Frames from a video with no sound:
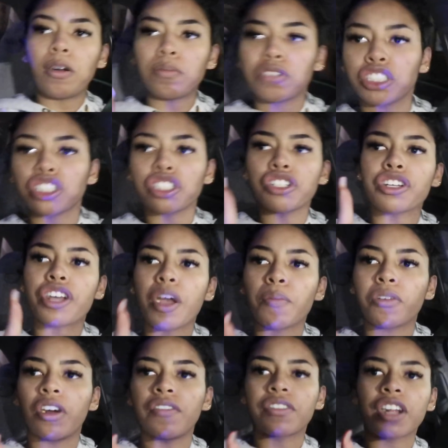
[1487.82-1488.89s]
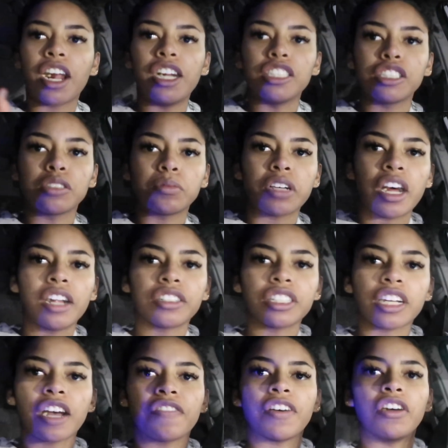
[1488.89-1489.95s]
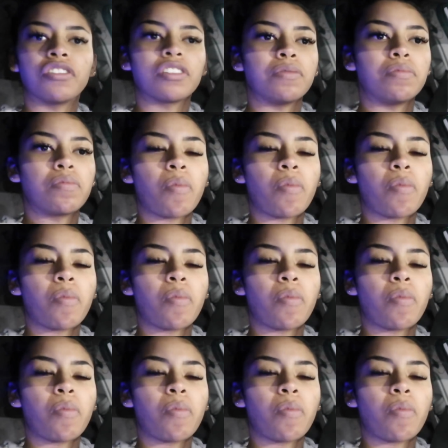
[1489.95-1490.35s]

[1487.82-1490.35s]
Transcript: I'm not trying to come off, guys, but I think I found them.